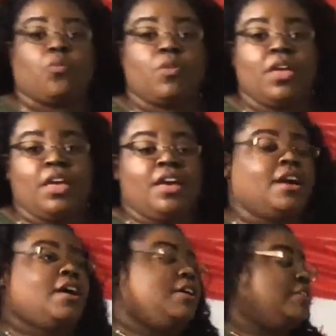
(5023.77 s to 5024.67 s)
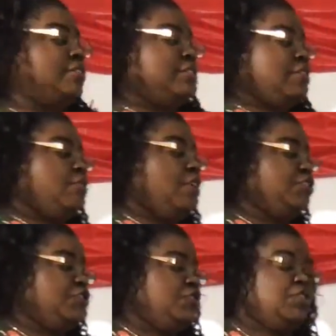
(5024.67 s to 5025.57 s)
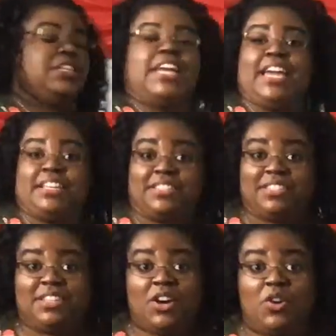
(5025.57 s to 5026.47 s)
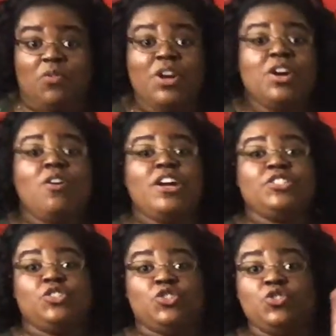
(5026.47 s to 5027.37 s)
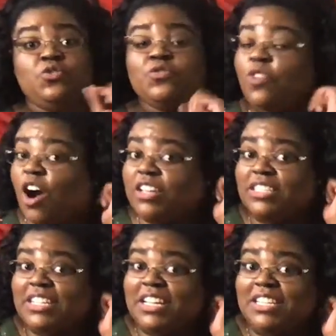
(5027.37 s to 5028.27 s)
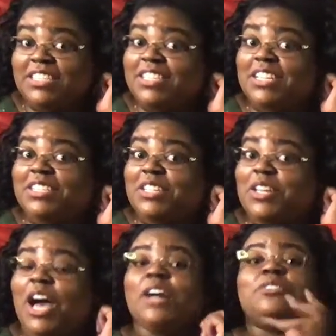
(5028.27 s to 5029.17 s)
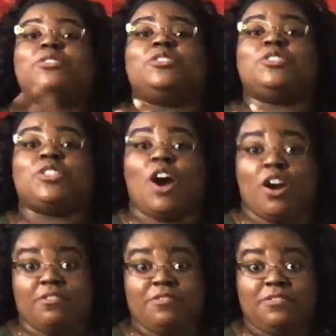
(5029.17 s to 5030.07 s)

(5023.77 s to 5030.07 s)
once you do the lace, we're going to do Frosty's scarf.